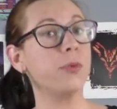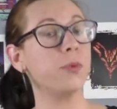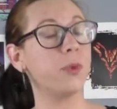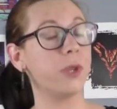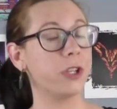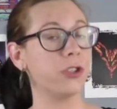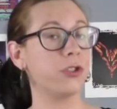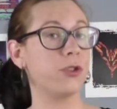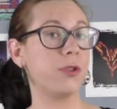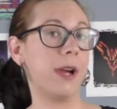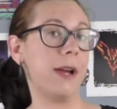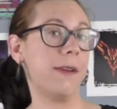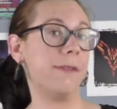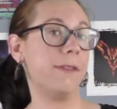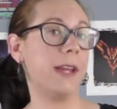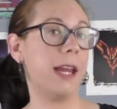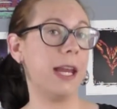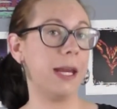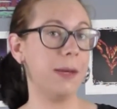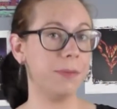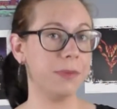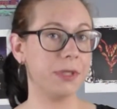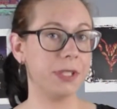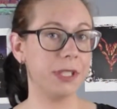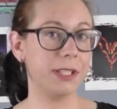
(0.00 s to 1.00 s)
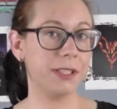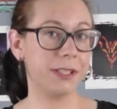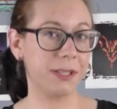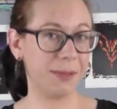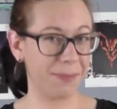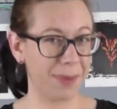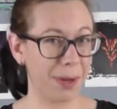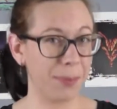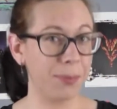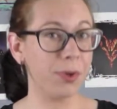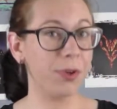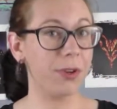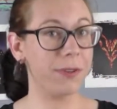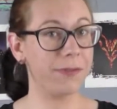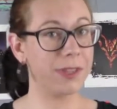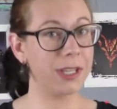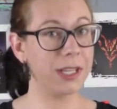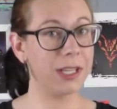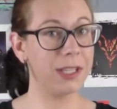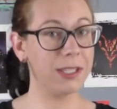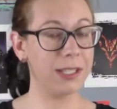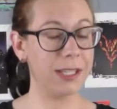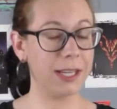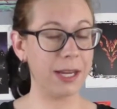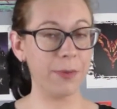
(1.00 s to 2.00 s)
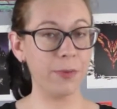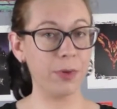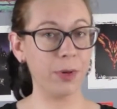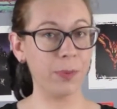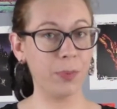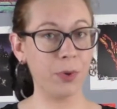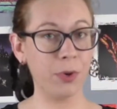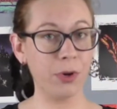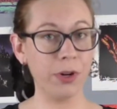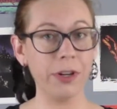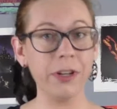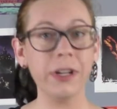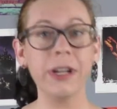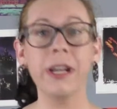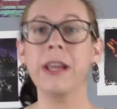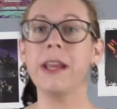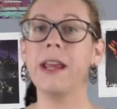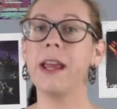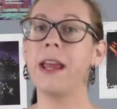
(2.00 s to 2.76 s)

Weird Giraffe Games, is a member of the Indie Game Report,